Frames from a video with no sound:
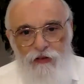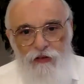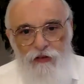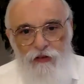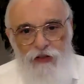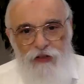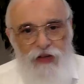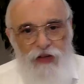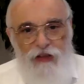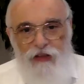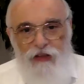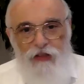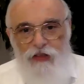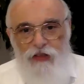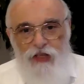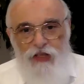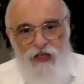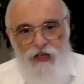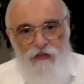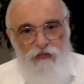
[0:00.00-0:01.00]
connected
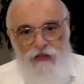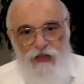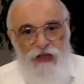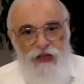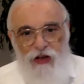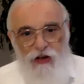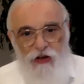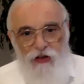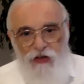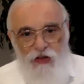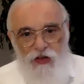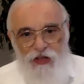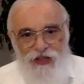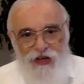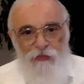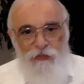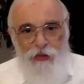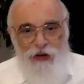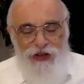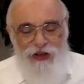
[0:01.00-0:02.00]
to something else or
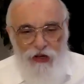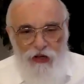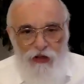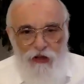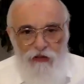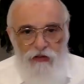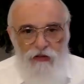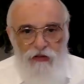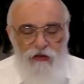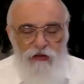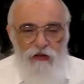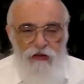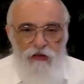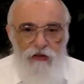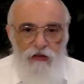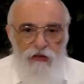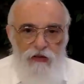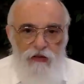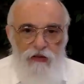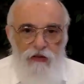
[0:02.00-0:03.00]
somebody else,
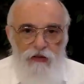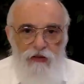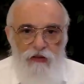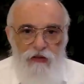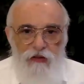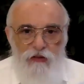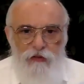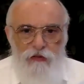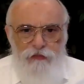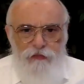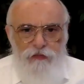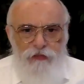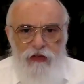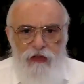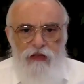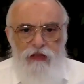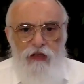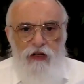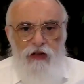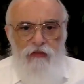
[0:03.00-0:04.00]

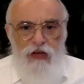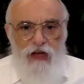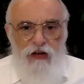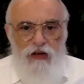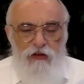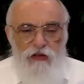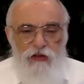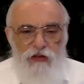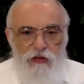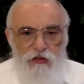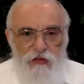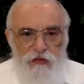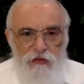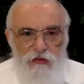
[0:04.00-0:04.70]
that's not a marriage.